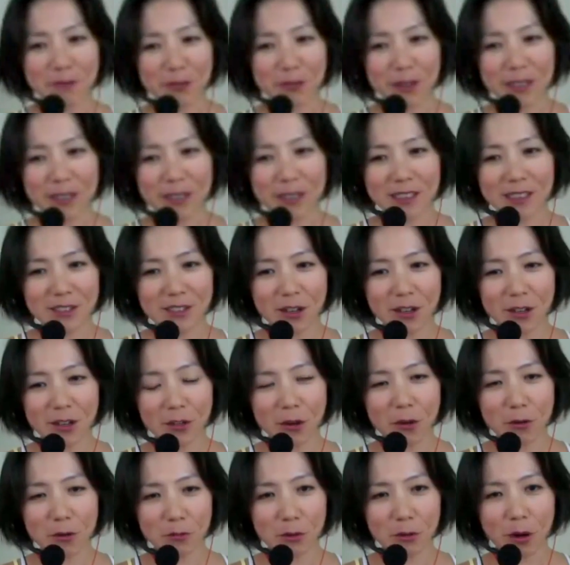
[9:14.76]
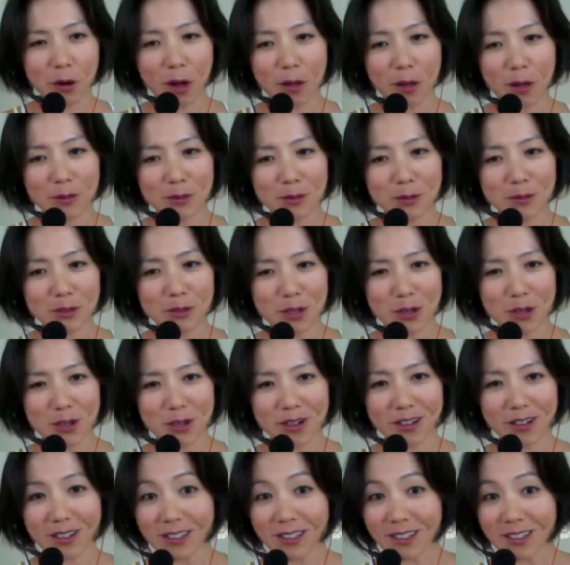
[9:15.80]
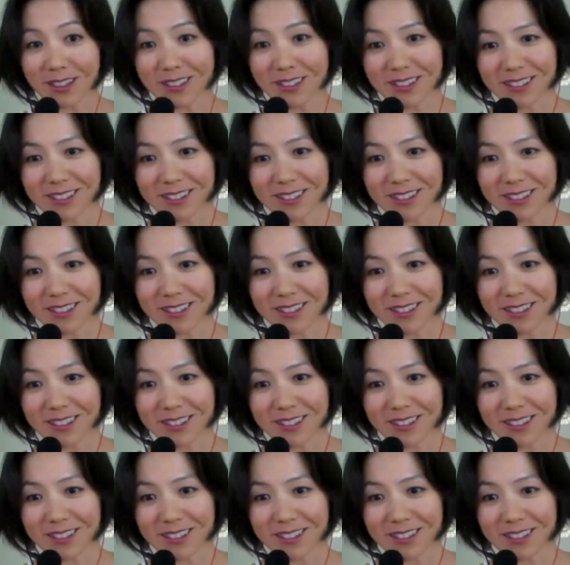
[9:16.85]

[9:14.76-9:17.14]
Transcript: that phrase? Our own problems are?